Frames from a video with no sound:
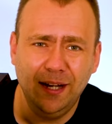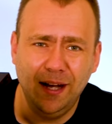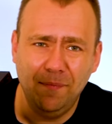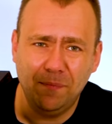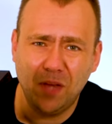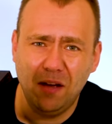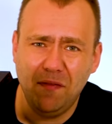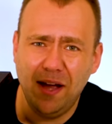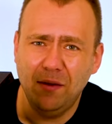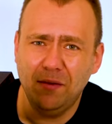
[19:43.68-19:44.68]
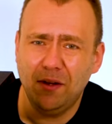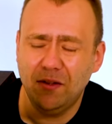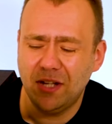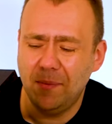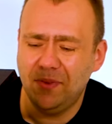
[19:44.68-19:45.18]
Um, I found
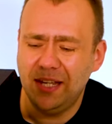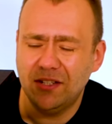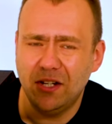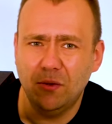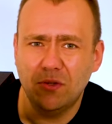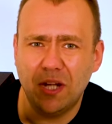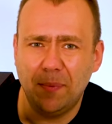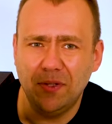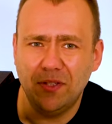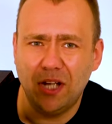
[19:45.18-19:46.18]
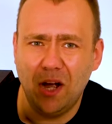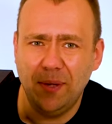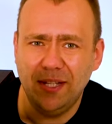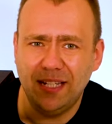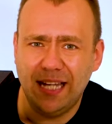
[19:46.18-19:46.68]
some things a little stubborn to go
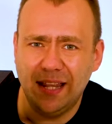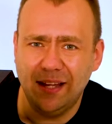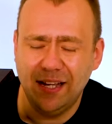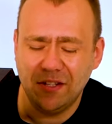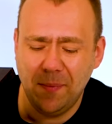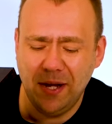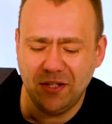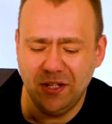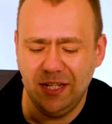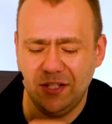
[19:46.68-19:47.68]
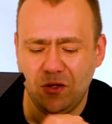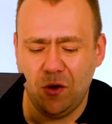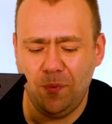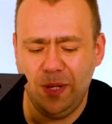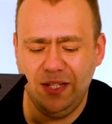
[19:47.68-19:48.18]
in together. As I mentioned, this
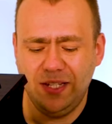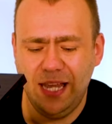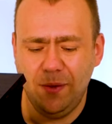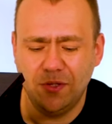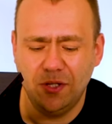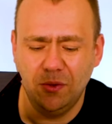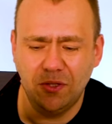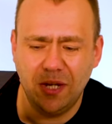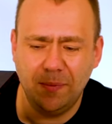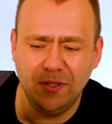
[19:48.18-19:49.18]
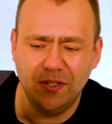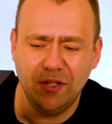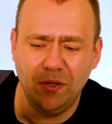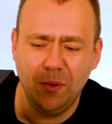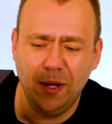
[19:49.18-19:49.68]
top piece here was a little stubborn
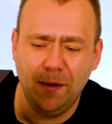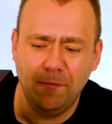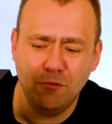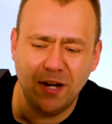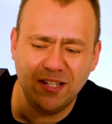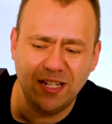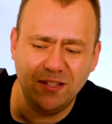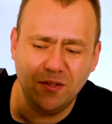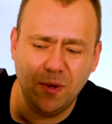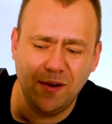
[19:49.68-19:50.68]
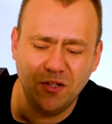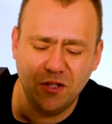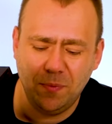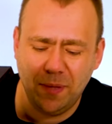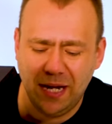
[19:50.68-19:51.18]
to uh, press into where it
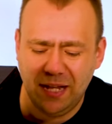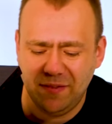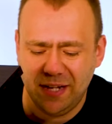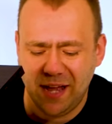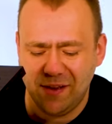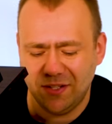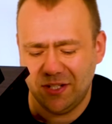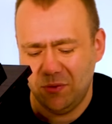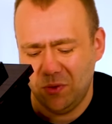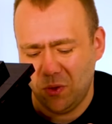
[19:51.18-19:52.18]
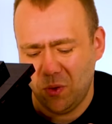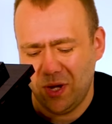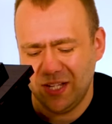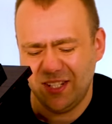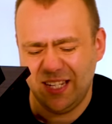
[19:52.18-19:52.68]
should be, and even now it's still not
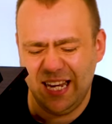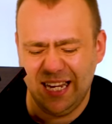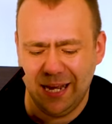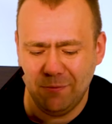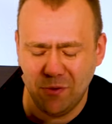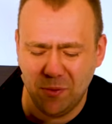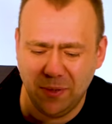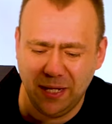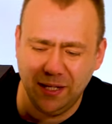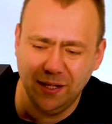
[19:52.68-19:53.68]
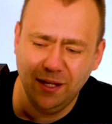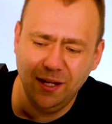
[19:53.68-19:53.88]
quite sitting there properly.